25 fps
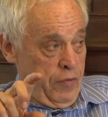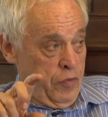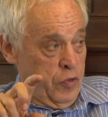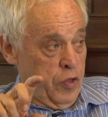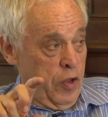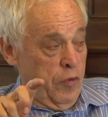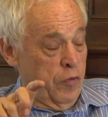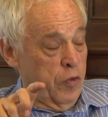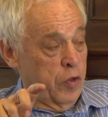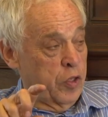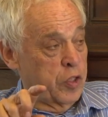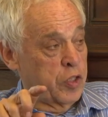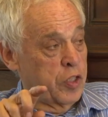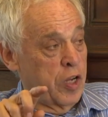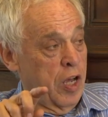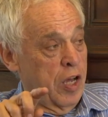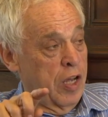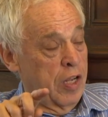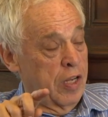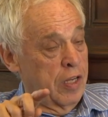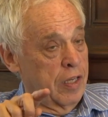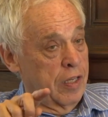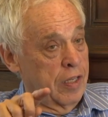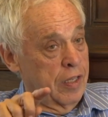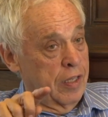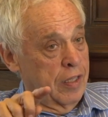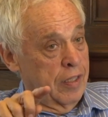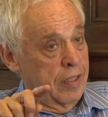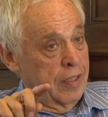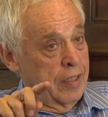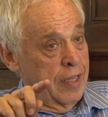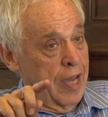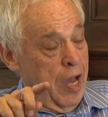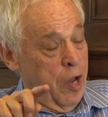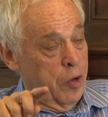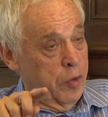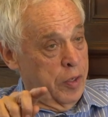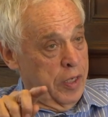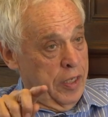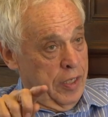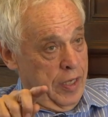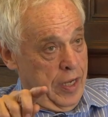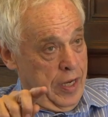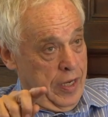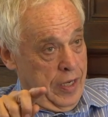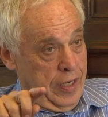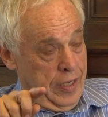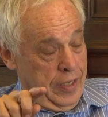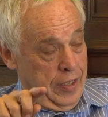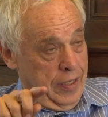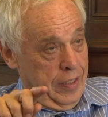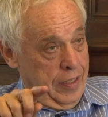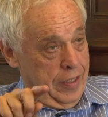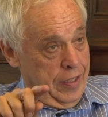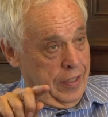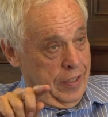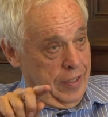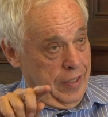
So if you start calculating